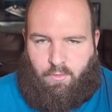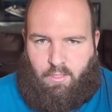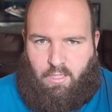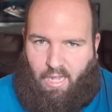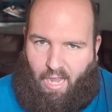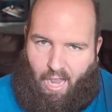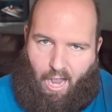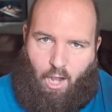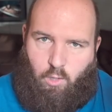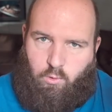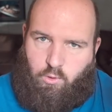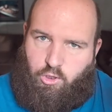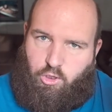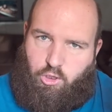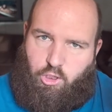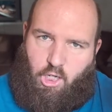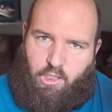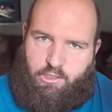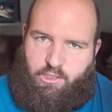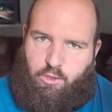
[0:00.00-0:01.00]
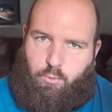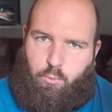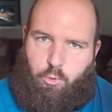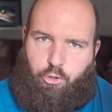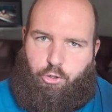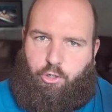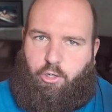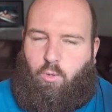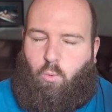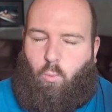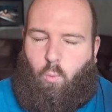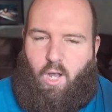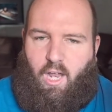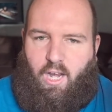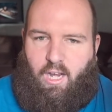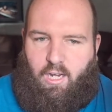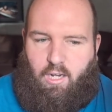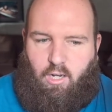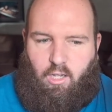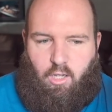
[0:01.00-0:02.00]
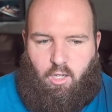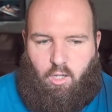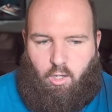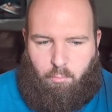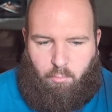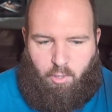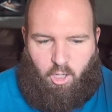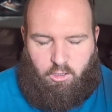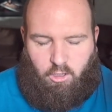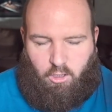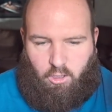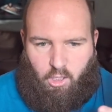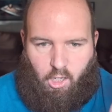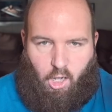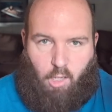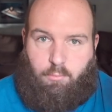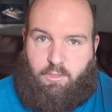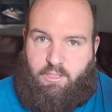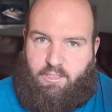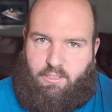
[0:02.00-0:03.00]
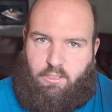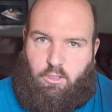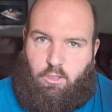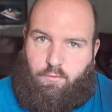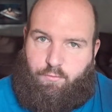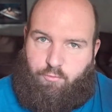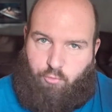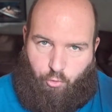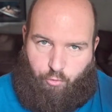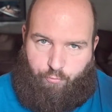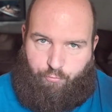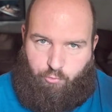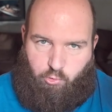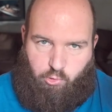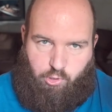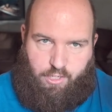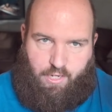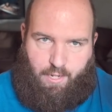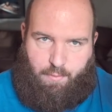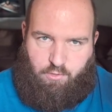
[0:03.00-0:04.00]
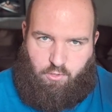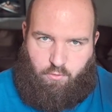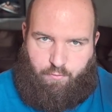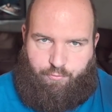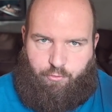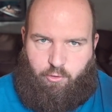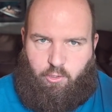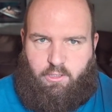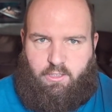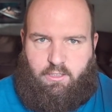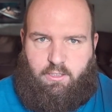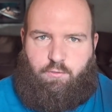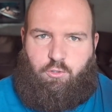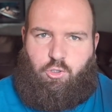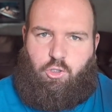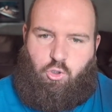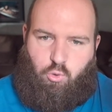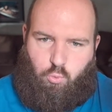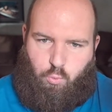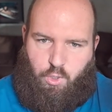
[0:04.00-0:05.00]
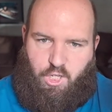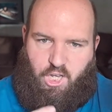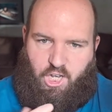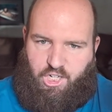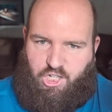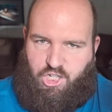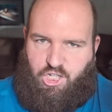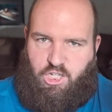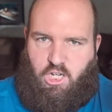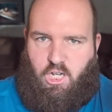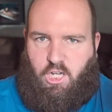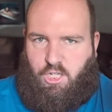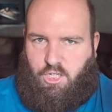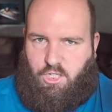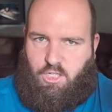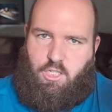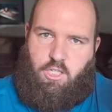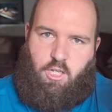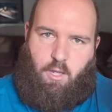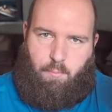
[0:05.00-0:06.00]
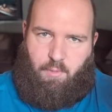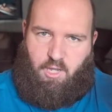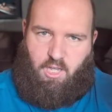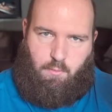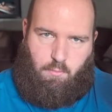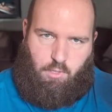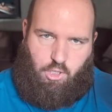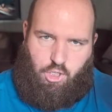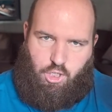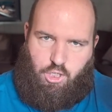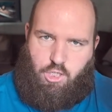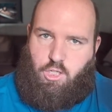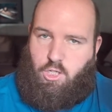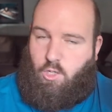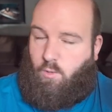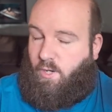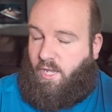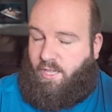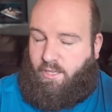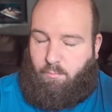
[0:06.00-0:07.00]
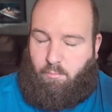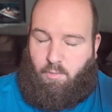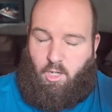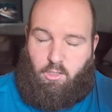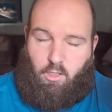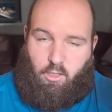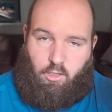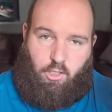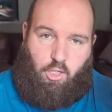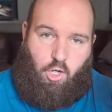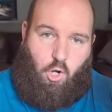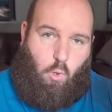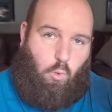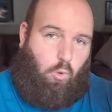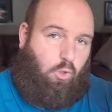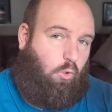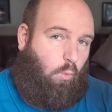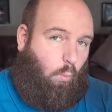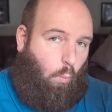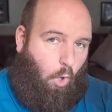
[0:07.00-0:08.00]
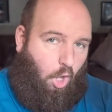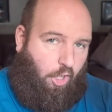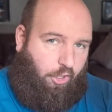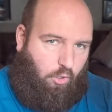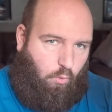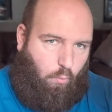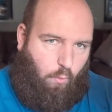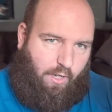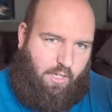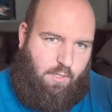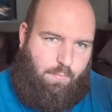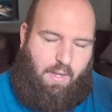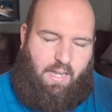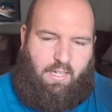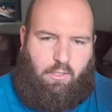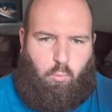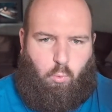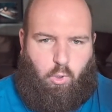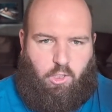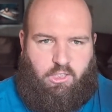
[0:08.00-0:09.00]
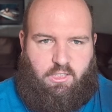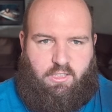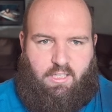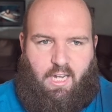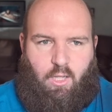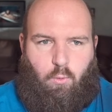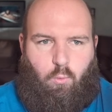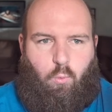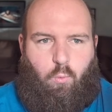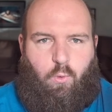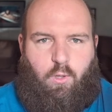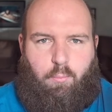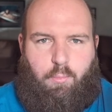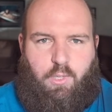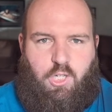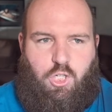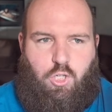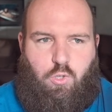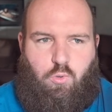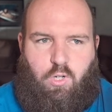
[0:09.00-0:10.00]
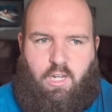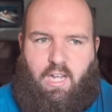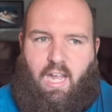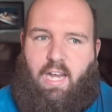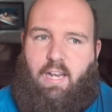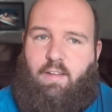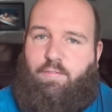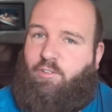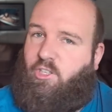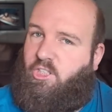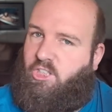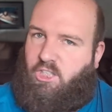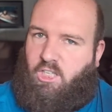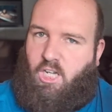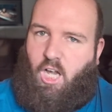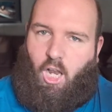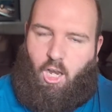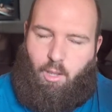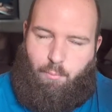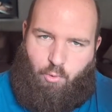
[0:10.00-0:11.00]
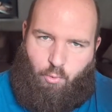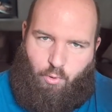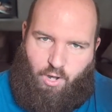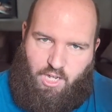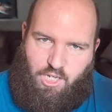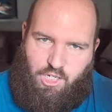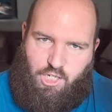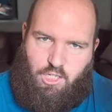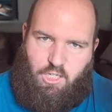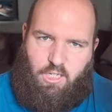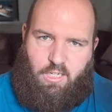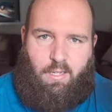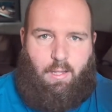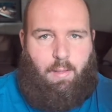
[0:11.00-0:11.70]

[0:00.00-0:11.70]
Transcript: How does it work when a model comes here for the first time? So first things first, we exchange some images so that the model knows what to expect, what style we will be shooting, and if it's a collaboration,